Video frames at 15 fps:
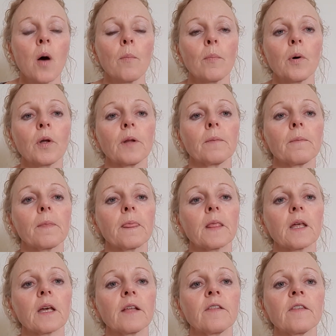But
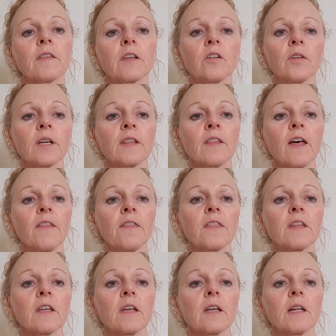considering that
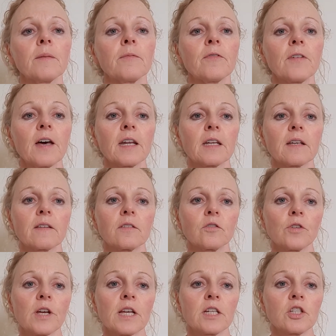the lymphatics
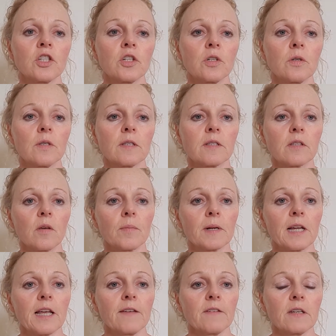drain to the
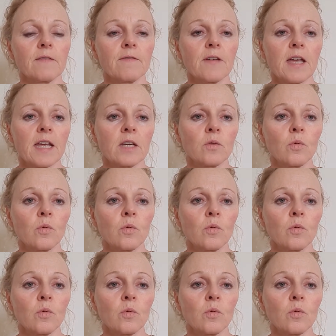subclavian vein,